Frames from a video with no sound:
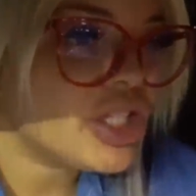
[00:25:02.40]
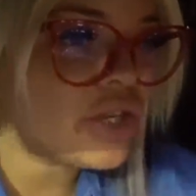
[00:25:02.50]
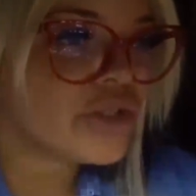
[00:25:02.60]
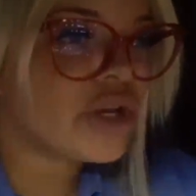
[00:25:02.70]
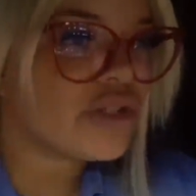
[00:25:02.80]

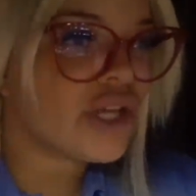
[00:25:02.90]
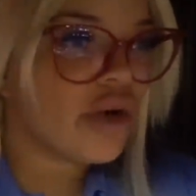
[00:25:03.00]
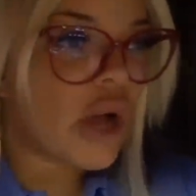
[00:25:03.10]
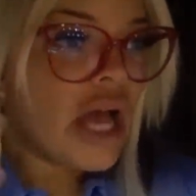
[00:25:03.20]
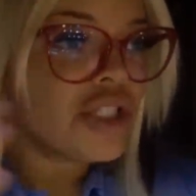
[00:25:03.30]
so, so, so,
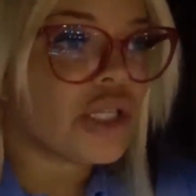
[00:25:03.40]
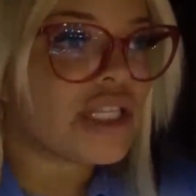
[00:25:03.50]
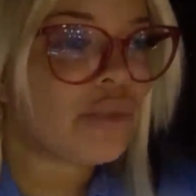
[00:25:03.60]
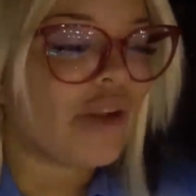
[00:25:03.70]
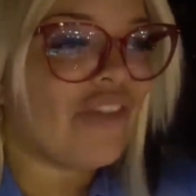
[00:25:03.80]
so this
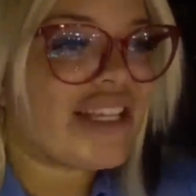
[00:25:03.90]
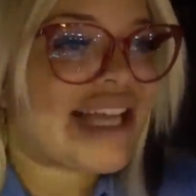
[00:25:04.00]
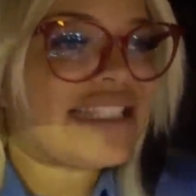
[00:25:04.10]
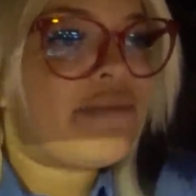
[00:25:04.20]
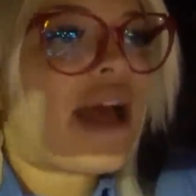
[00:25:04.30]
is what it feels
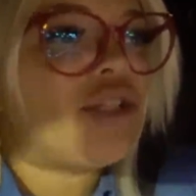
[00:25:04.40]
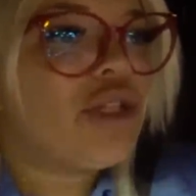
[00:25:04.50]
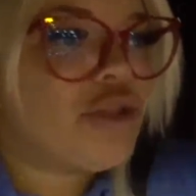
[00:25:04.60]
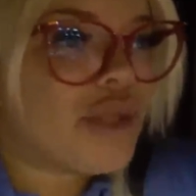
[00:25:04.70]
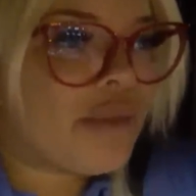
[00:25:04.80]
like to match
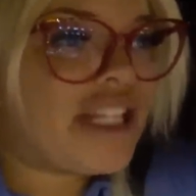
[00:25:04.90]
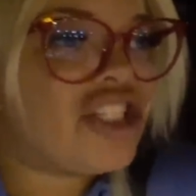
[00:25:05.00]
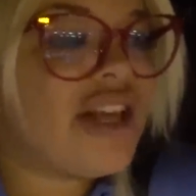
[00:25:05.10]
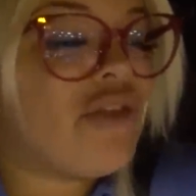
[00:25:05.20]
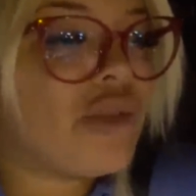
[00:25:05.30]
with someone at
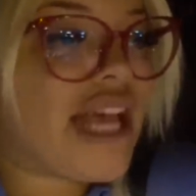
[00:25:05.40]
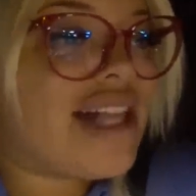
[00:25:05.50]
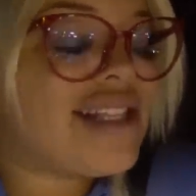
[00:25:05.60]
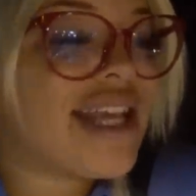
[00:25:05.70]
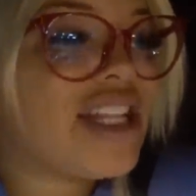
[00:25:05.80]
your level. What the
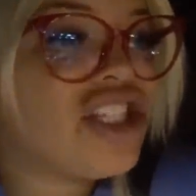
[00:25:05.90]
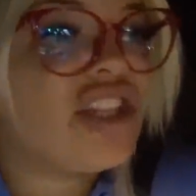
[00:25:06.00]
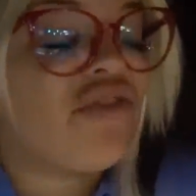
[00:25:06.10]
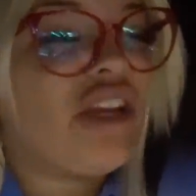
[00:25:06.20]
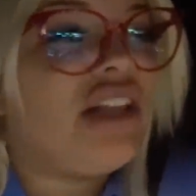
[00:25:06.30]
hell is the catch? It's
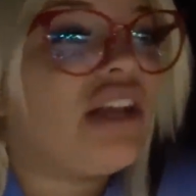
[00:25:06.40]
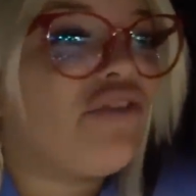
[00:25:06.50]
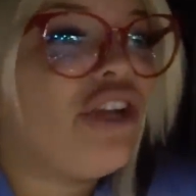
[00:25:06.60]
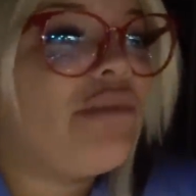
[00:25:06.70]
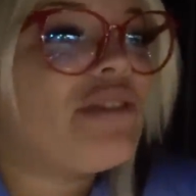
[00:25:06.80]
the feeling of
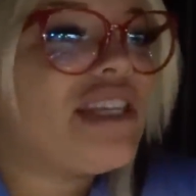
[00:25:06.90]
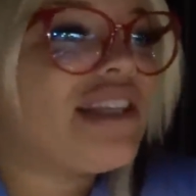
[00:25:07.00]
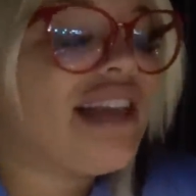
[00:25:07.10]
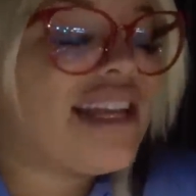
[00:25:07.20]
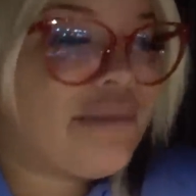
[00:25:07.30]
freedom of
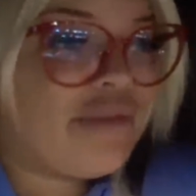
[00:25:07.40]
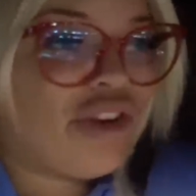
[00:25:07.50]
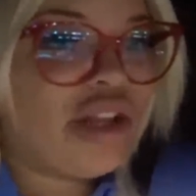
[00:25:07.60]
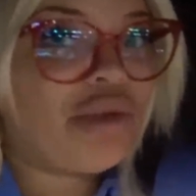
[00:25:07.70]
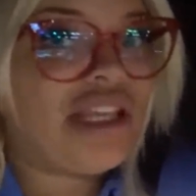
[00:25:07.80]
seeing the lights when
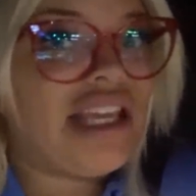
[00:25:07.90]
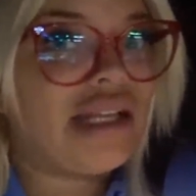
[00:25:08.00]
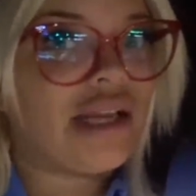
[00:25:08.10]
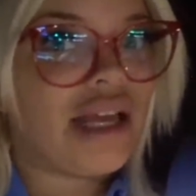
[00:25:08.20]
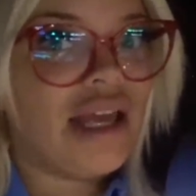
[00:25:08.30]
freaking with a
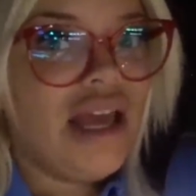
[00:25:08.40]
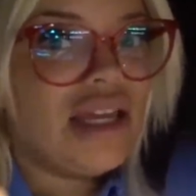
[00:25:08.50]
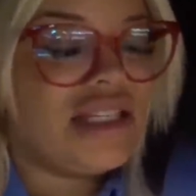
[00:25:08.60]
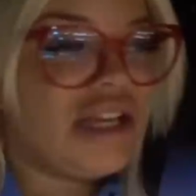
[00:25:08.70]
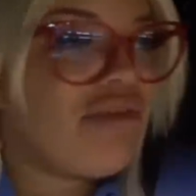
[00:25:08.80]
can of kite.
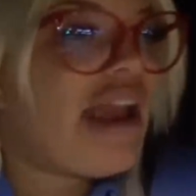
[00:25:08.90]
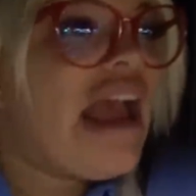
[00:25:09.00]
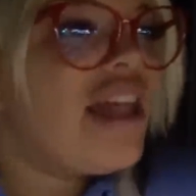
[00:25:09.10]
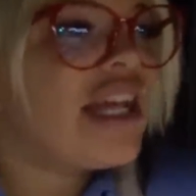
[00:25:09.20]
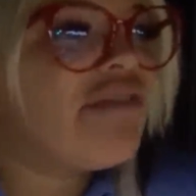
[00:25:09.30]
You see it, right?
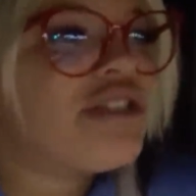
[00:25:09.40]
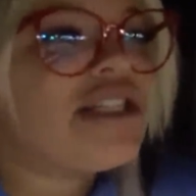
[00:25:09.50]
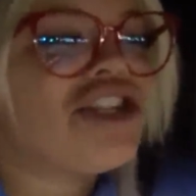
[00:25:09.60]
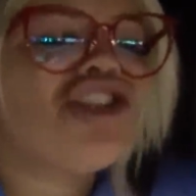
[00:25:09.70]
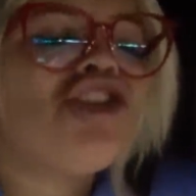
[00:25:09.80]

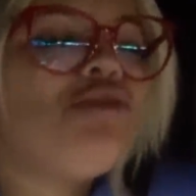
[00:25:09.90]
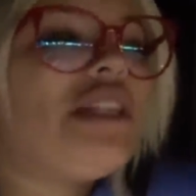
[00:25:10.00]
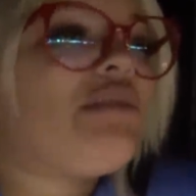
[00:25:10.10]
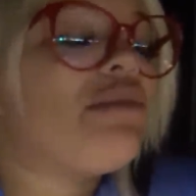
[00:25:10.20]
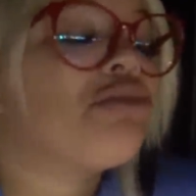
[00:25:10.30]
Conversation social two
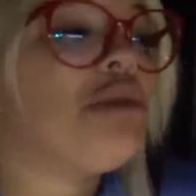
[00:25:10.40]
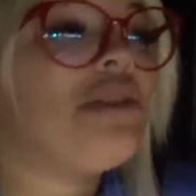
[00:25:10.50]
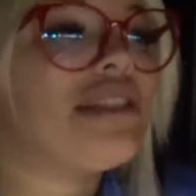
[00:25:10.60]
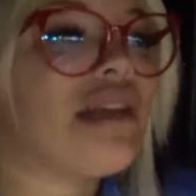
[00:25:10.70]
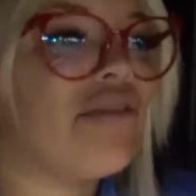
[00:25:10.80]
minutes, maybe three
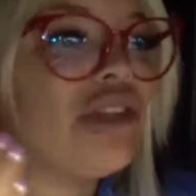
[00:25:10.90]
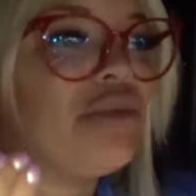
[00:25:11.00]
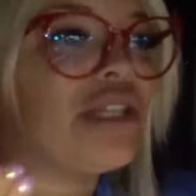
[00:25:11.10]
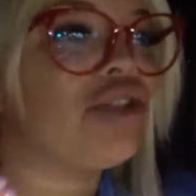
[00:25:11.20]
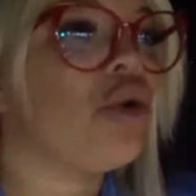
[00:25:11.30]
minutes,
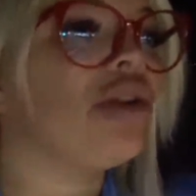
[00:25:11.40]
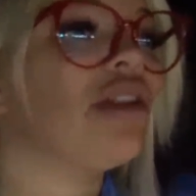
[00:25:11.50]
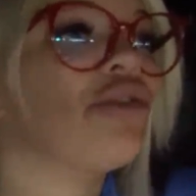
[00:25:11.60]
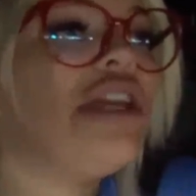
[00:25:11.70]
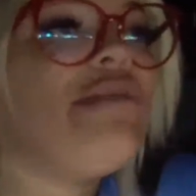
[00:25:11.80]
everything's in total
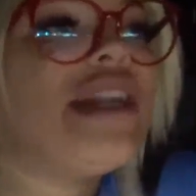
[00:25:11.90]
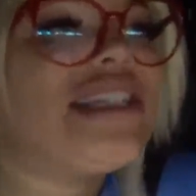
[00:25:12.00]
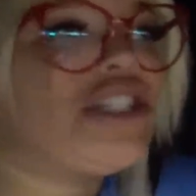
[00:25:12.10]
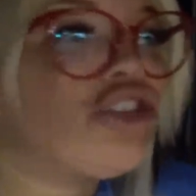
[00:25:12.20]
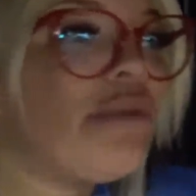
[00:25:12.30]
agreement.
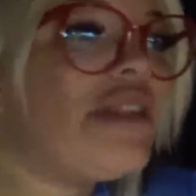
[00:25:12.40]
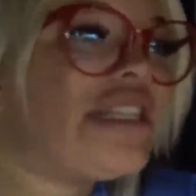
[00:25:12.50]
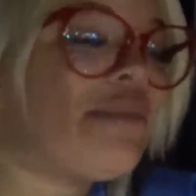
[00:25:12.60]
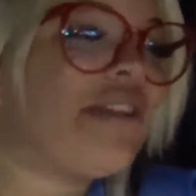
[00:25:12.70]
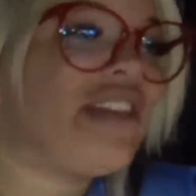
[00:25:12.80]
It's a dream and
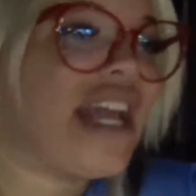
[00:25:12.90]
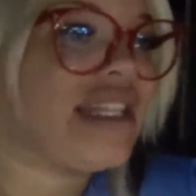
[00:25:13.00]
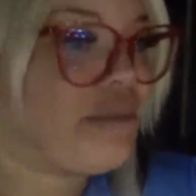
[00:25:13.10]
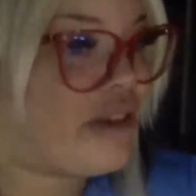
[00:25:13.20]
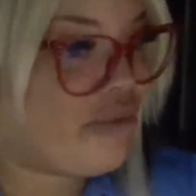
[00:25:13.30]
it's a bit of a
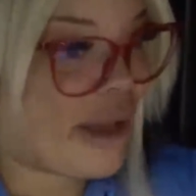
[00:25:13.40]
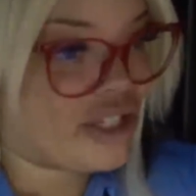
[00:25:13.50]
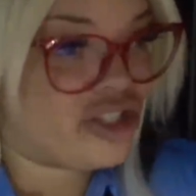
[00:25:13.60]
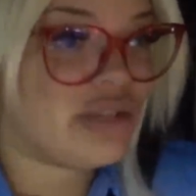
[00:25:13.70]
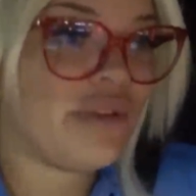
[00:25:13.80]
dance, a bit of a
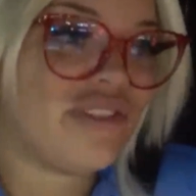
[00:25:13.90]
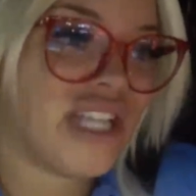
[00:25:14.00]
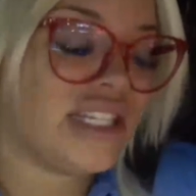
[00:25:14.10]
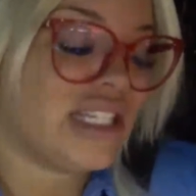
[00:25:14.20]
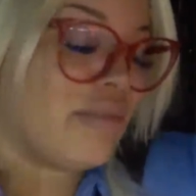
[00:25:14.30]
posture, it's a bit of a
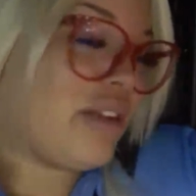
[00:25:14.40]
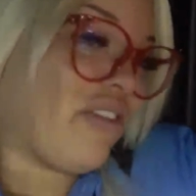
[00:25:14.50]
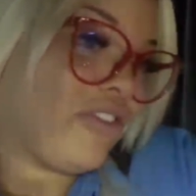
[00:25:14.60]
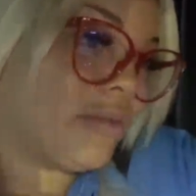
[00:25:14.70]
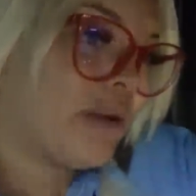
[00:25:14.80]
dance, it's a bit of
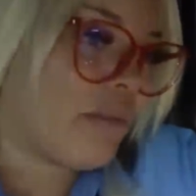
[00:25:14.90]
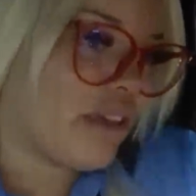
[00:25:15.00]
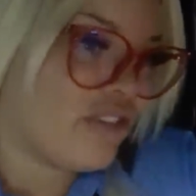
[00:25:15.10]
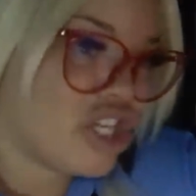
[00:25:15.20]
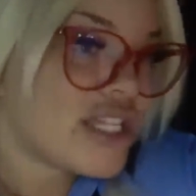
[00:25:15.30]
a flirt, but I'm
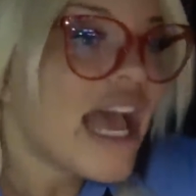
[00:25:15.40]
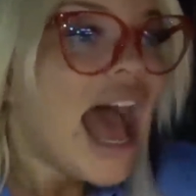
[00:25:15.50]
gonna give it a chance.